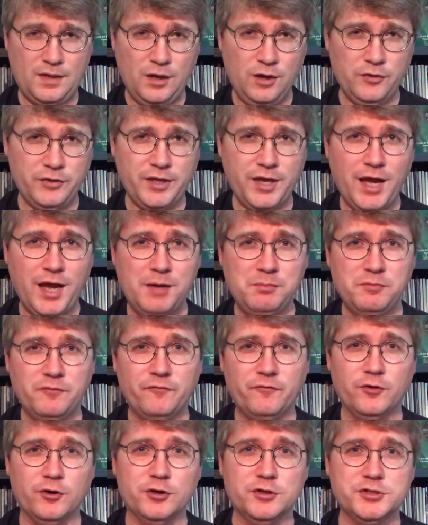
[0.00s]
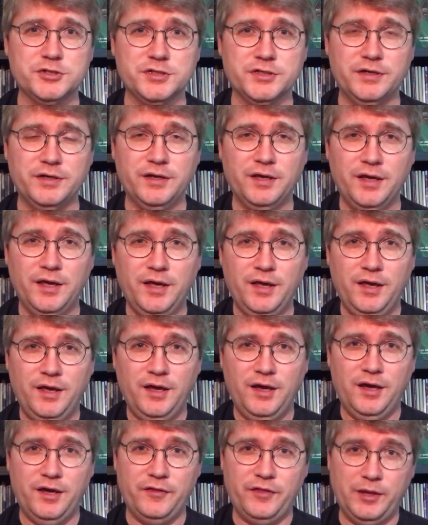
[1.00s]
On the album version,
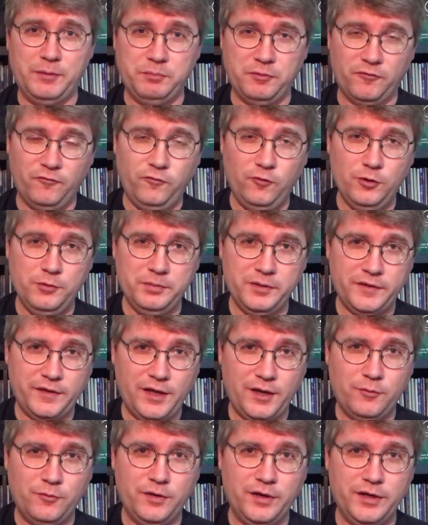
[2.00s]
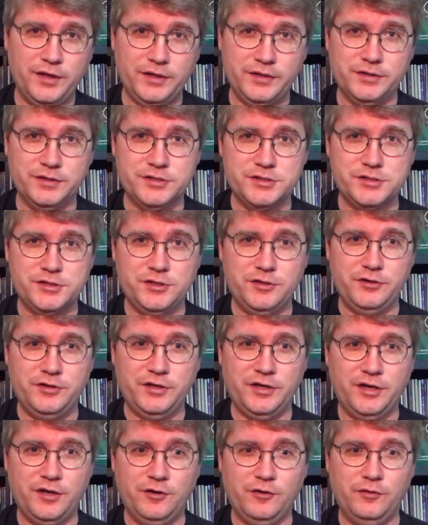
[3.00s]
they performed it that way in the
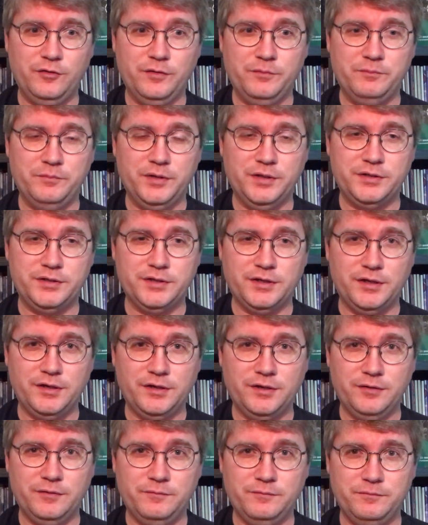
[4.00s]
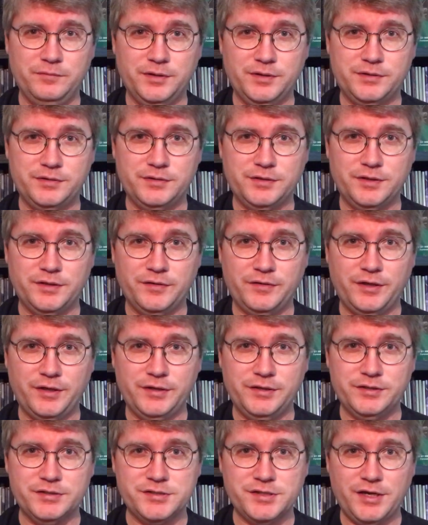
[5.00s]
studio, but
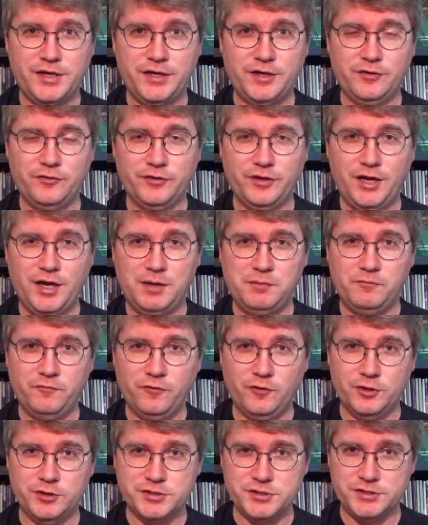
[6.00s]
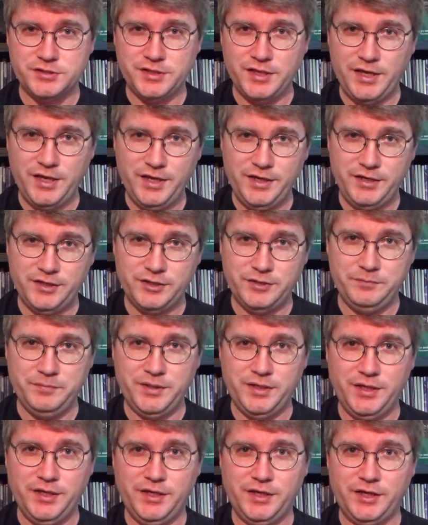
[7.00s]
they decided on the album version to edit the
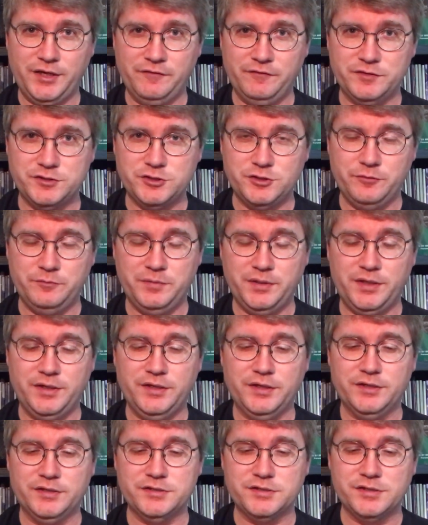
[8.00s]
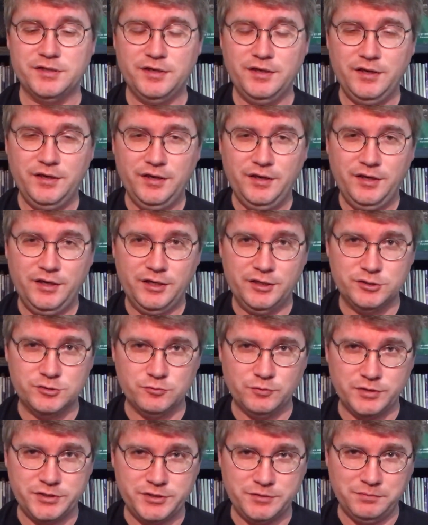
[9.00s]
beginning of it, so it begins
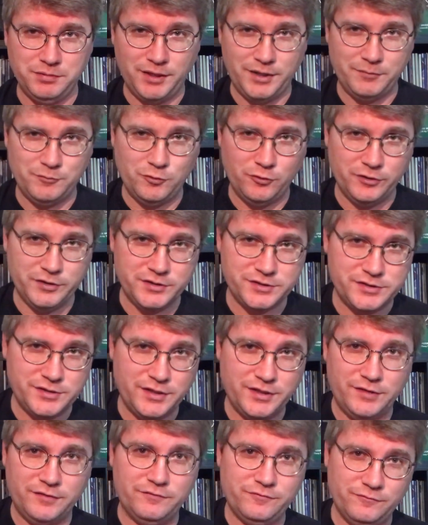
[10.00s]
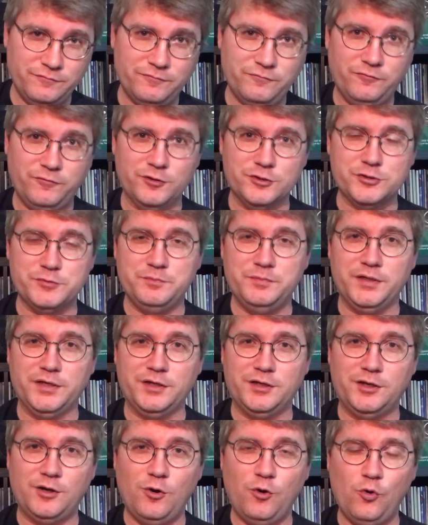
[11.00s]
as Ritchie Blackmore hits that first
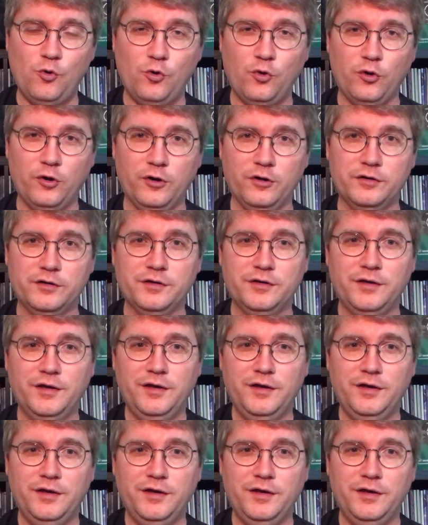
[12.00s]
big chord,